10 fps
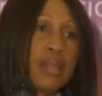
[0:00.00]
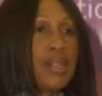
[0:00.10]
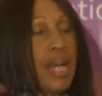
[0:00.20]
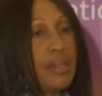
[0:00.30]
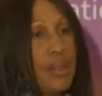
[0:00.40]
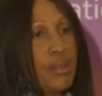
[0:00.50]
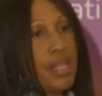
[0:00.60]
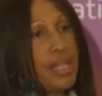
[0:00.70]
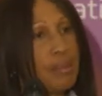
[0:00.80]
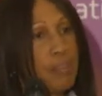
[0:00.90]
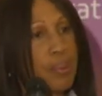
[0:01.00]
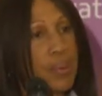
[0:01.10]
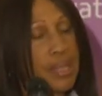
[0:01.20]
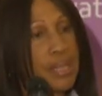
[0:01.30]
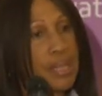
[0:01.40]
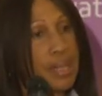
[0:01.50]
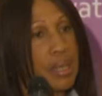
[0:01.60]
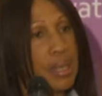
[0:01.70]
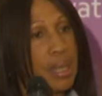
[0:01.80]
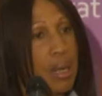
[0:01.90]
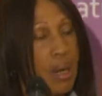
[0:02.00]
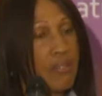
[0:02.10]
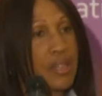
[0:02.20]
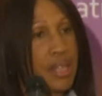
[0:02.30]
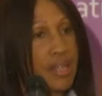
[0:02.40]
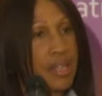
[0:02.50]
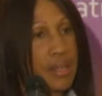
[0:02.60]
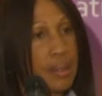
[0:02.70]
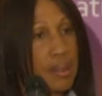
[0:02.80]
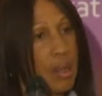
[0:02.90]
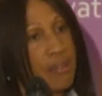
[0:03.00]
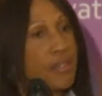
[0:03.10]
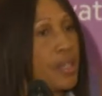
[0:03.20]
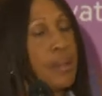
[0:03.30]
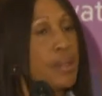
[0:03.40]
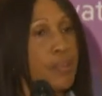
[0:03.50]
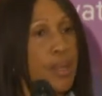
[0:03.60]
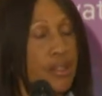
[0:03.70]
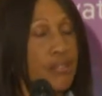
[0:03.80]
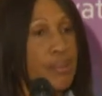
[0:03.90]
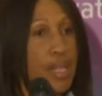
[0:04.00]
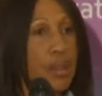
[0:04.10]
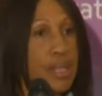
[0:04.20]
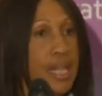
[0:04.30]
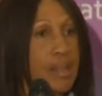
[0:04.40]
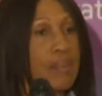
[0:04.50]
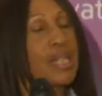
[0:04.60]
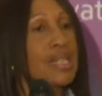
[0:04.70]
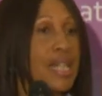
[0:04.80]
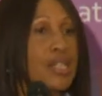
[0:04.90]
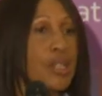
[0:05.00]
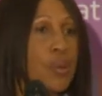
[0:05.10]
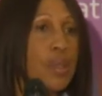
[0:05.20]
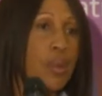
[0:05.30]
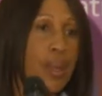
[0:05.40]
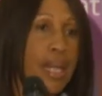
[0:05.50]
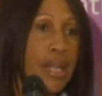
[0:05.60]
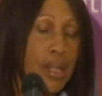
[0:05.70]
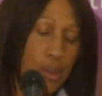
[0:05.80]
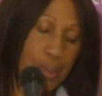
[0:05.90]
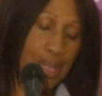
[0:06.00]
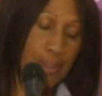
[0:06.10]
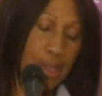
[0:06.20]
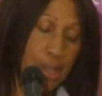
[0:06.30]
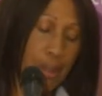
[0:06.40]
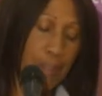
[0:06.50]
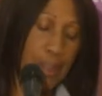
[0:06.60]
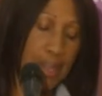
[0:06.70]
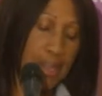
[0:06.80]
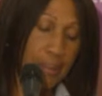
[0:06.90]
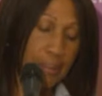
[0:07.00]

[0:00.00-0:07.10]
than the importing of the product from the outside, because that's the only way you'll be able to compete.